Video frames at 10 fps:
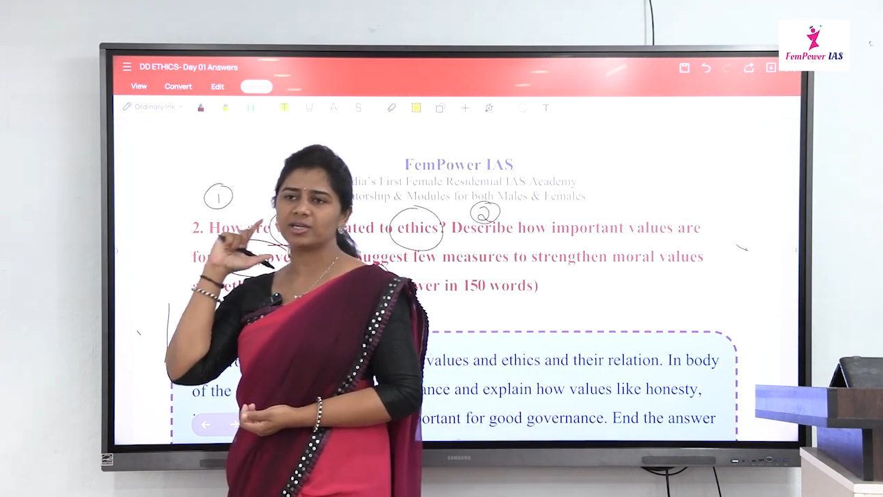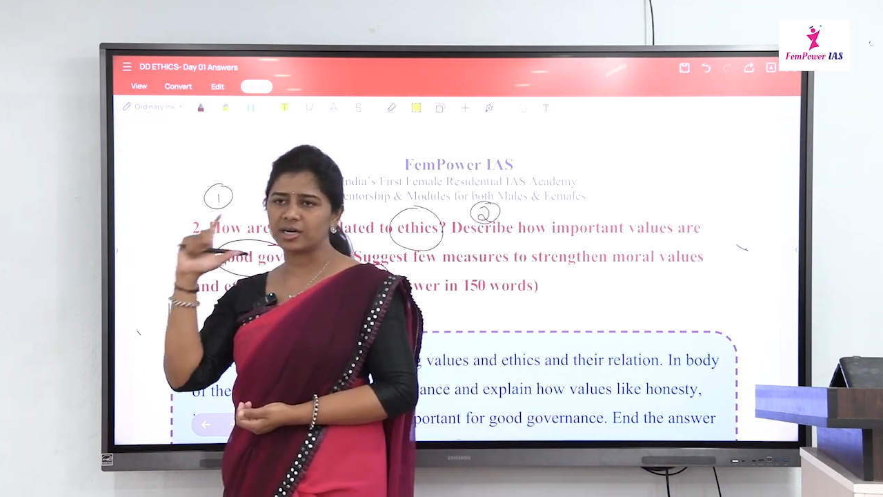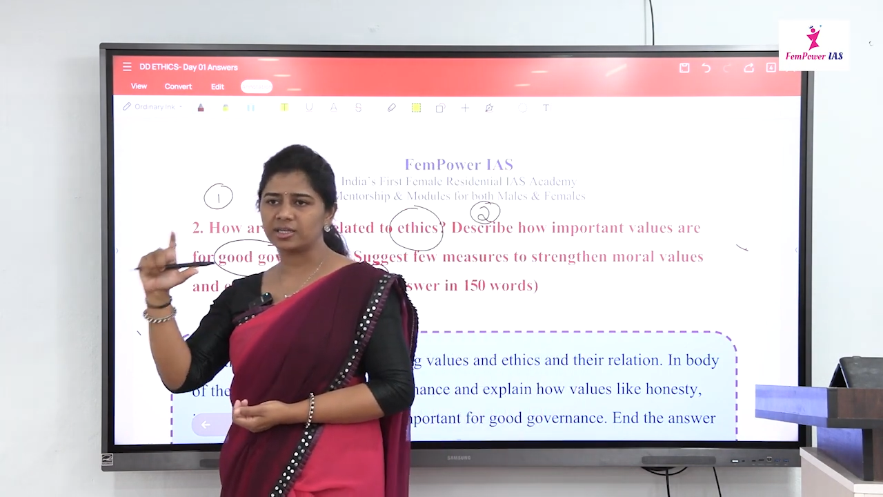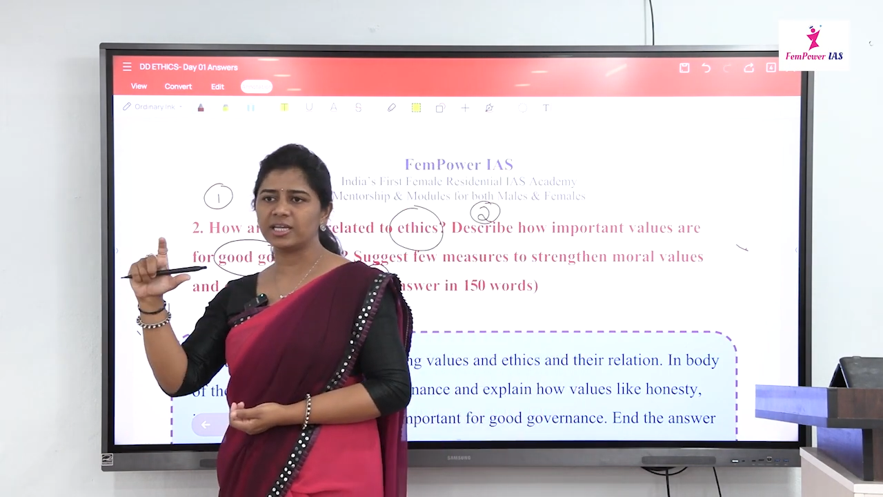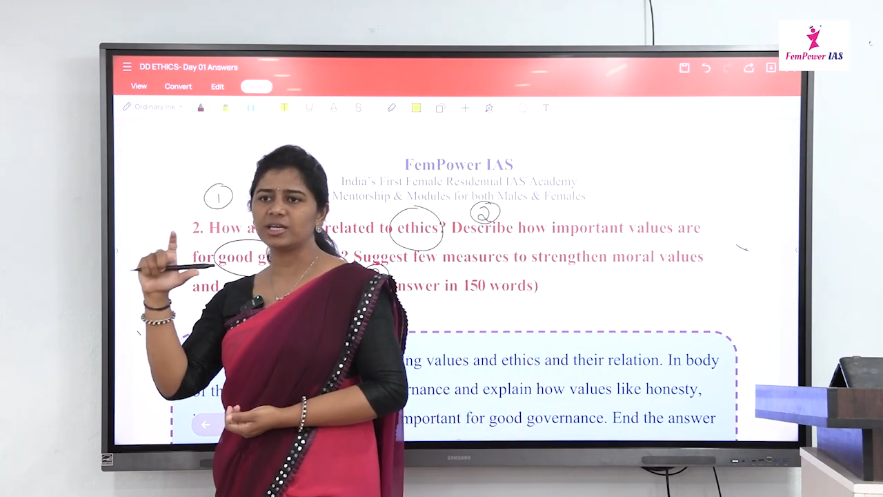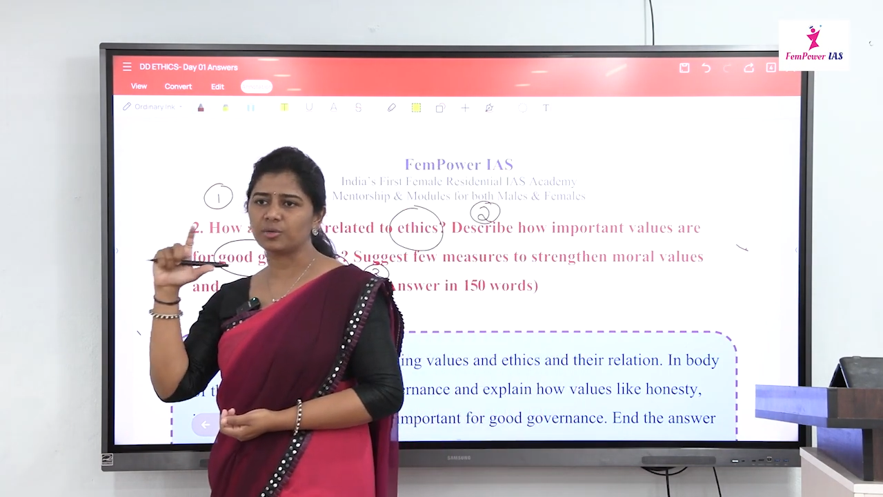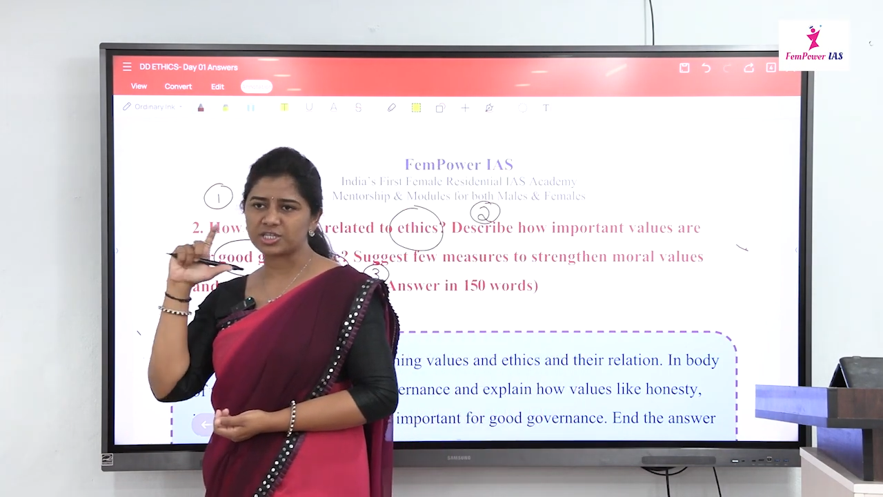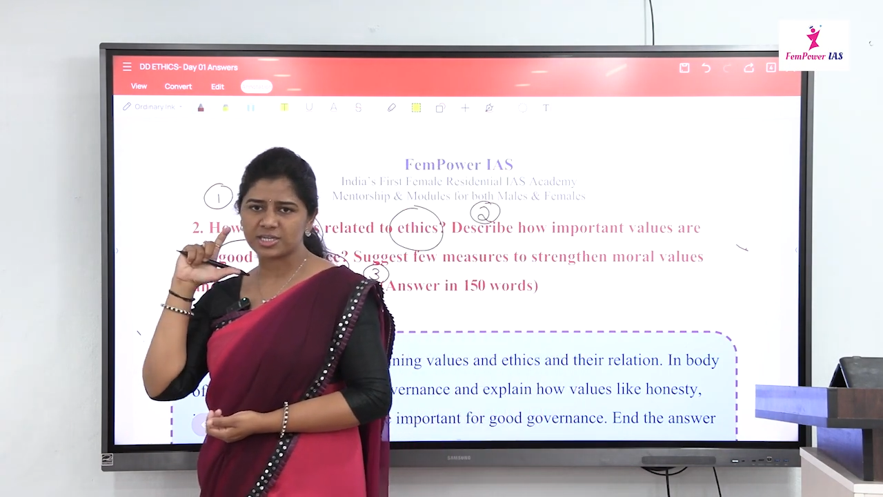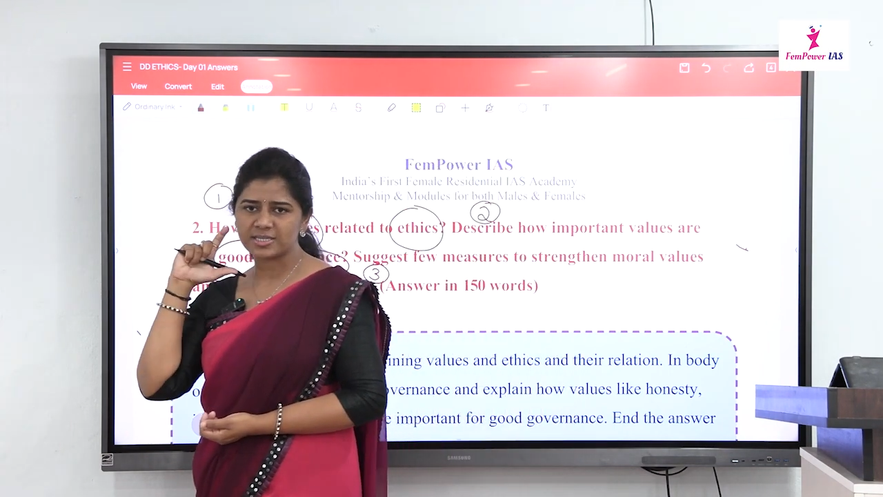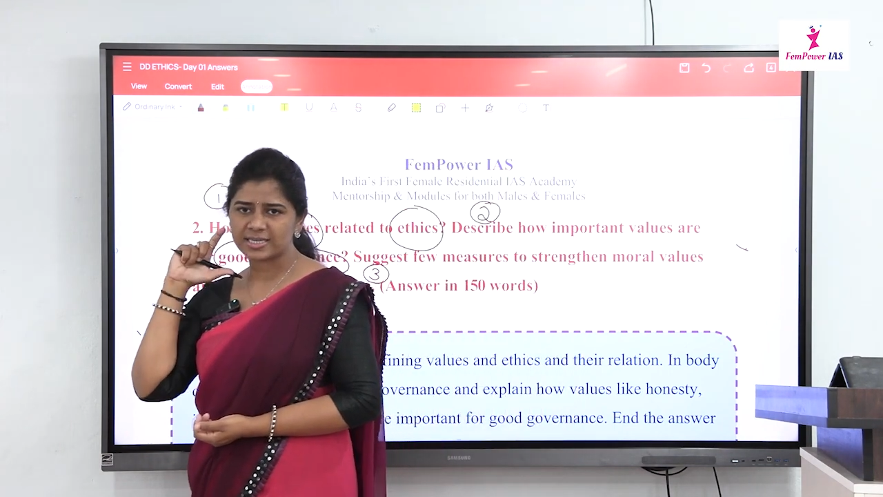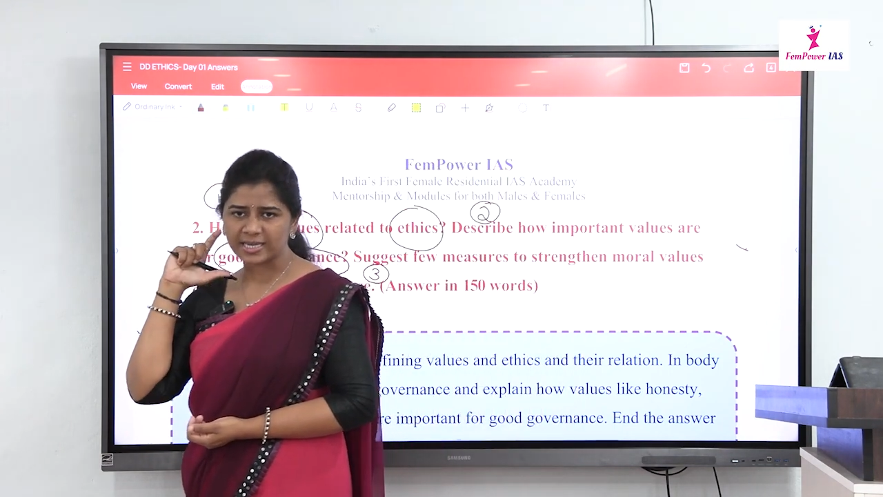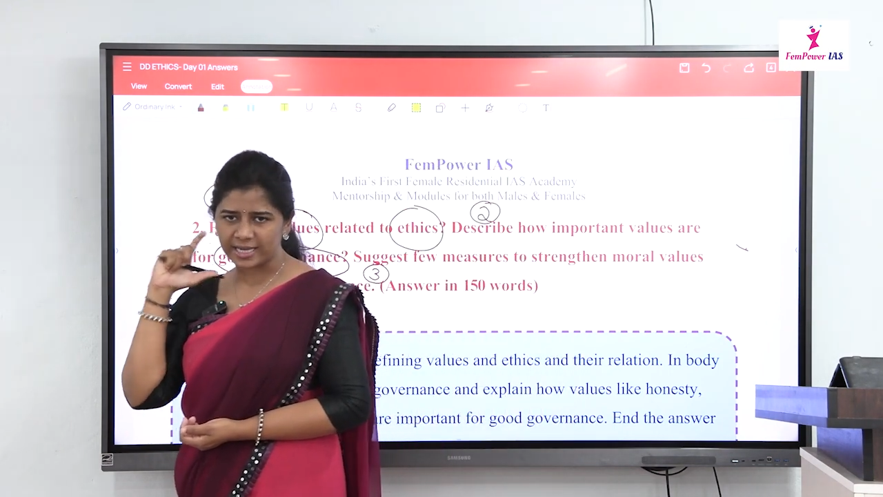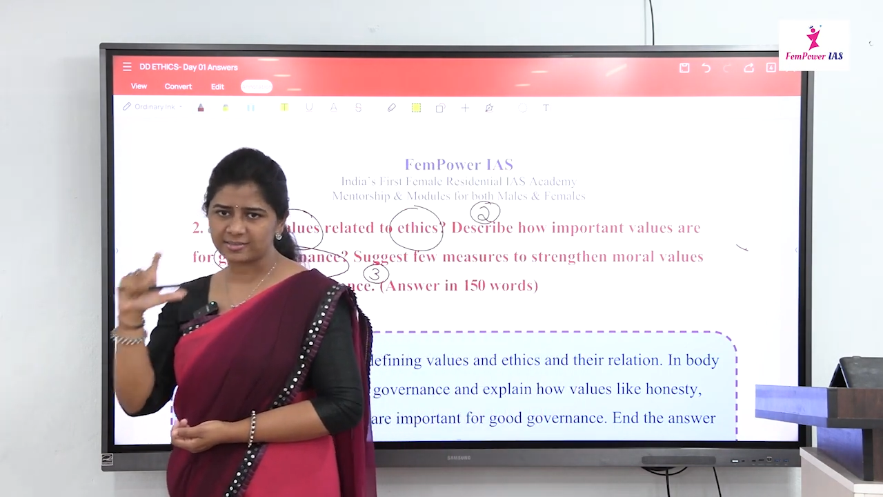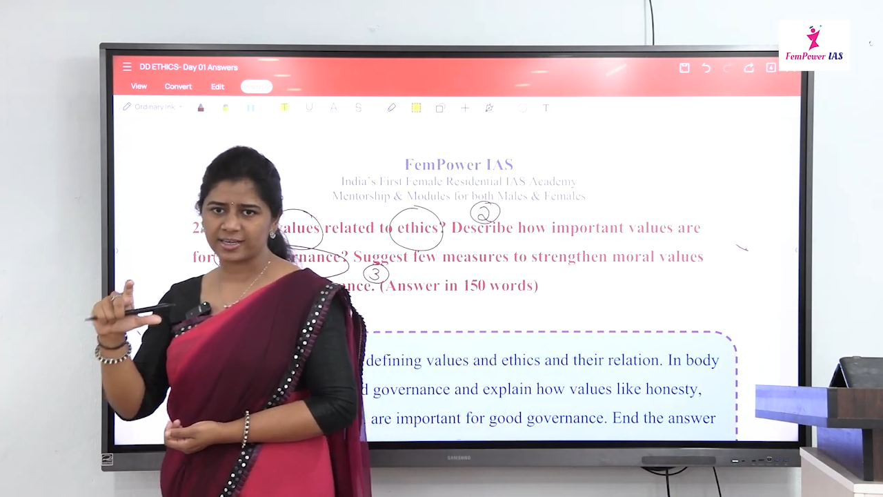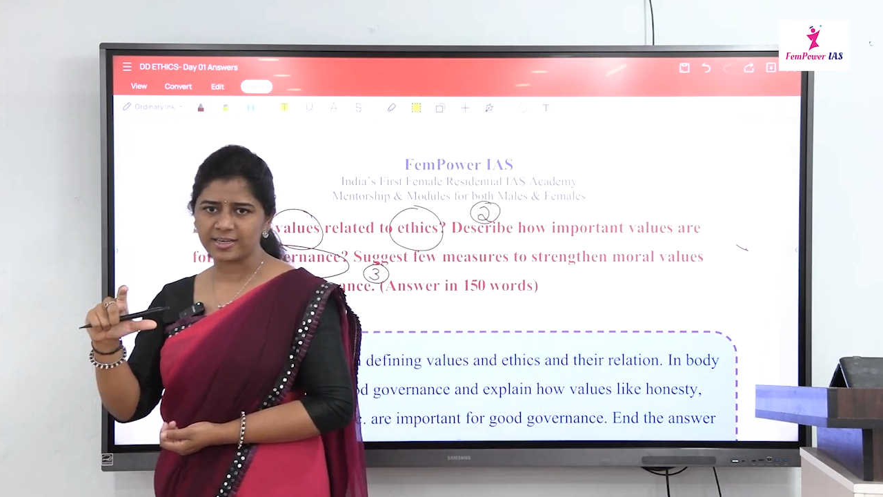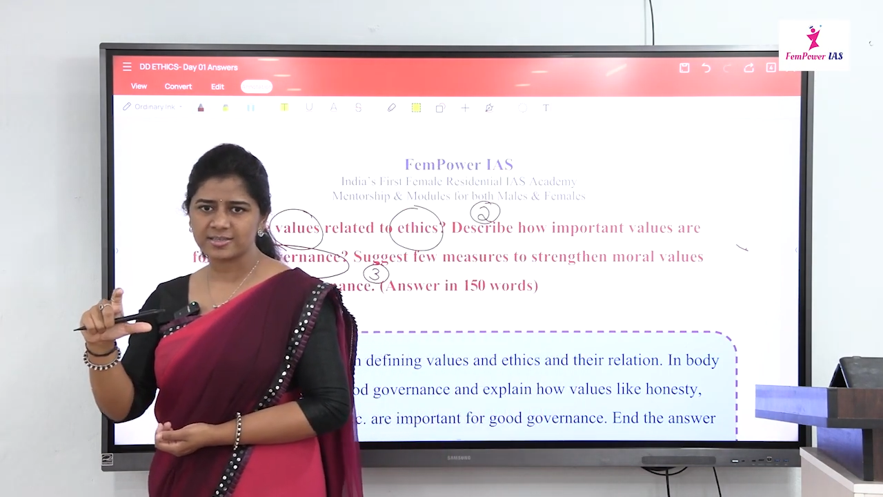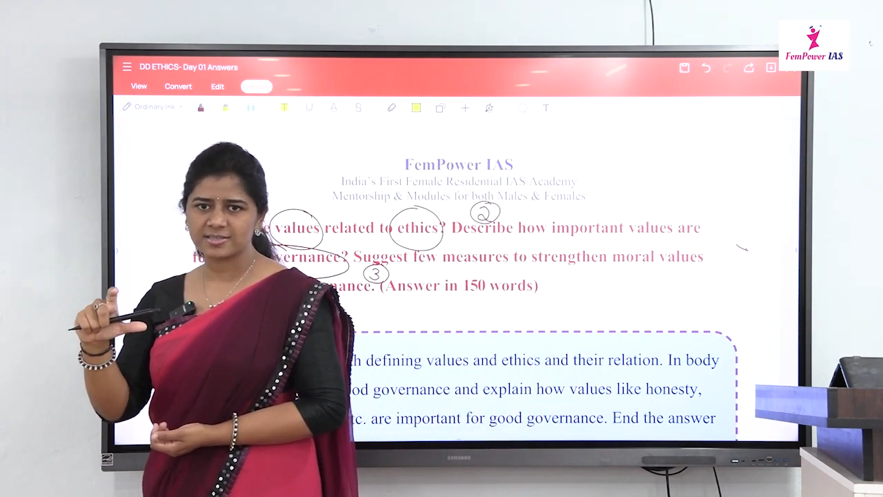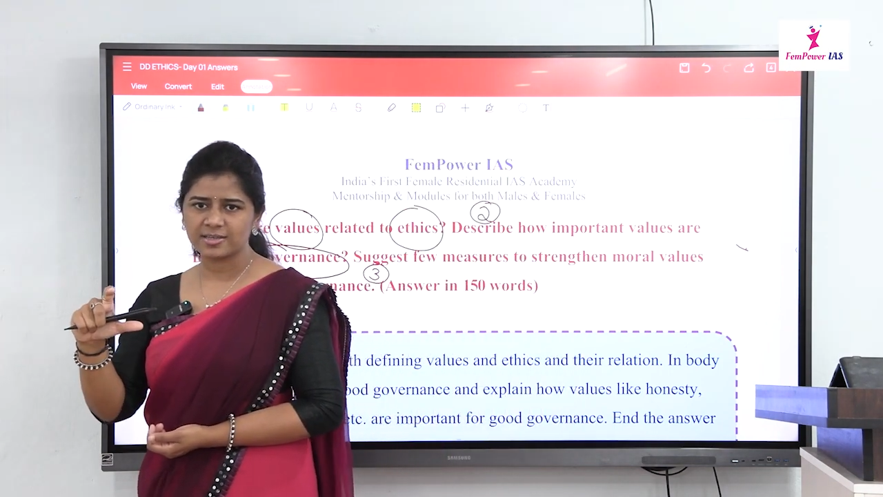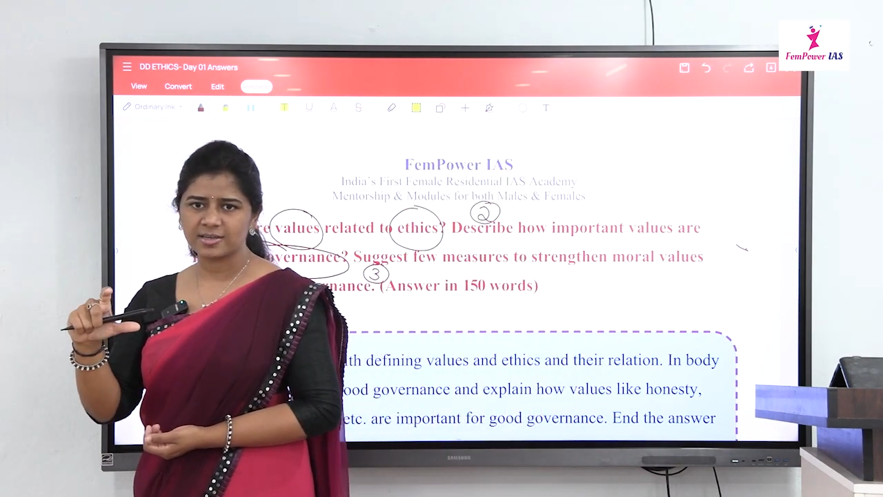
13 questions in ethics,